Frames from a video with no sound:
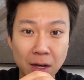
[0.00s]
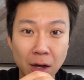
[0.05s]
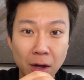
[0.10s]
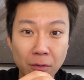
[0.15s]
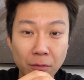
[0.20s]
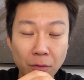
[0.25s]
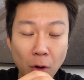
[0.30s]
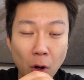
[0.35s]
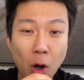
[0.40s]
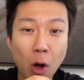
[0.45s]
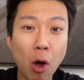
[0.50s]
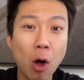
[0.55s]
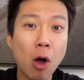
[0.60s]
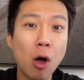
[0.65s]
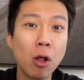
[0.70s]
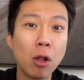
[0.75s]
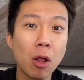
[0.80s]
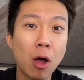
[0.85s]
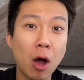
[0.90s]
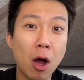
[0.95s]
of
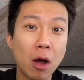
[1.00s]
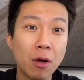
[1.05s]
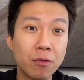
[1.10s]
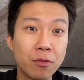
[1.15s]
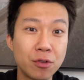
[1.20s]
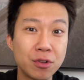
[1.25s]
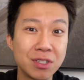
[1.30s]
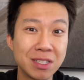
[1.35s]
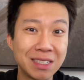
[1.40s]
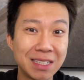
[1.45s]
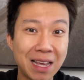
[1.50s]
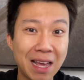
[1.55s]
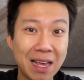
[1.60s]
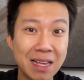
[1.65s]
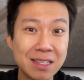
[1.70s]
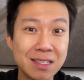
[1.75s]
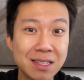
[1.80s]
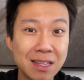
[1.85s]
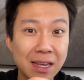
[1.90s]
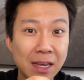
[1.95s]
all offers in
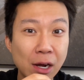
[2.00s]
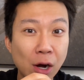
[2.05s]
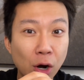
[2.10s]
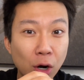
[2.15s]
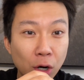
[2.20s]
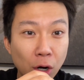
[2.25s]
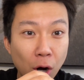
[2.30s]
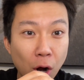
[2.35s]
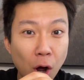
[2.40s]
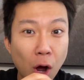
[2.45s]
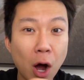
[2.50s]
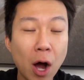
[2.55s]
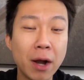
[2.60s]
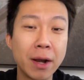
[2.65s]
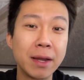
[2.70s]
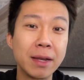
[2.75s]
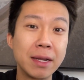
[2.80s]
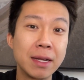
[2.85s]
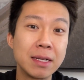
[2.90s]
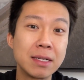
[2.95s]
case they are
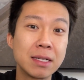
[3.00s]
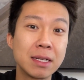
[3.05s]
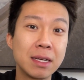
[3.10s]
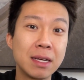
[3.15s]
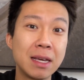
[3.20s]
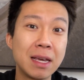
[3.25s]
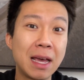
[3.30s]
audited.